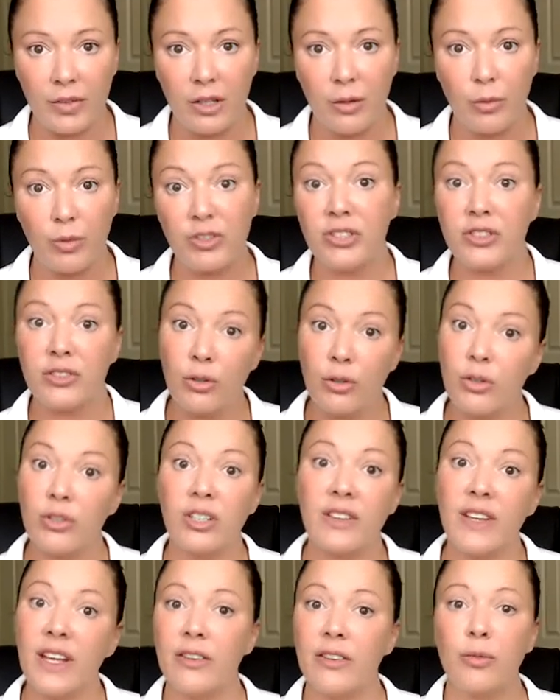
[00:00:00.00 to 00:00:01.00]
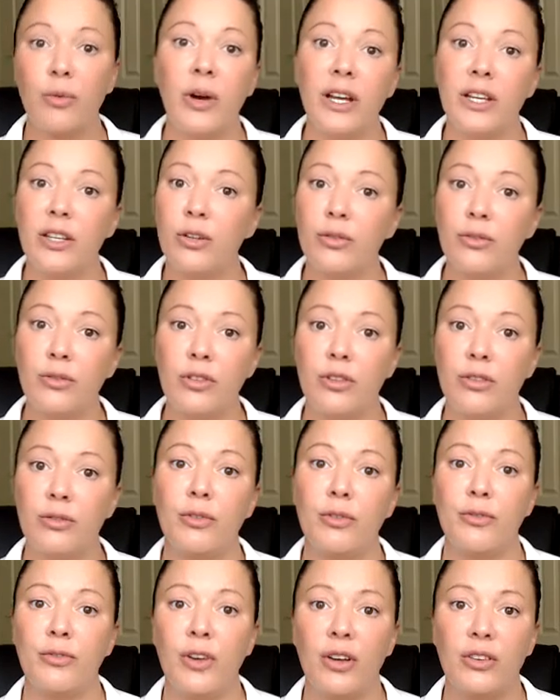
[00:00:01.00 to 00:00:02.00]
which is good. And that's why you've
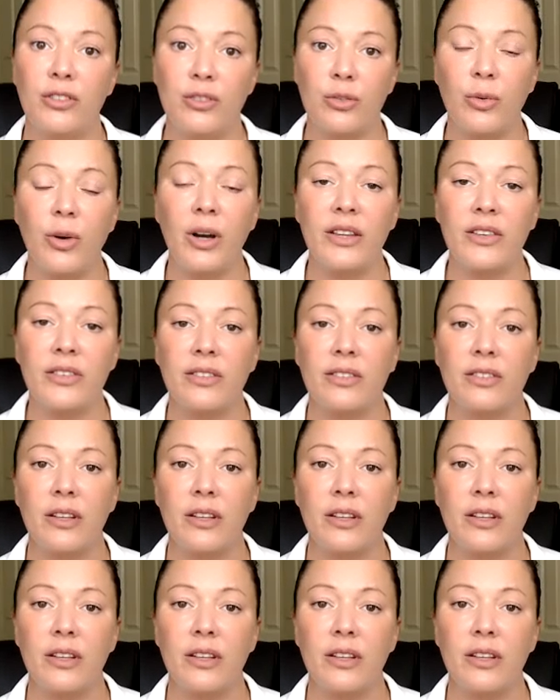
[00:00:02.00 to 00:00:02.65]
referred to us.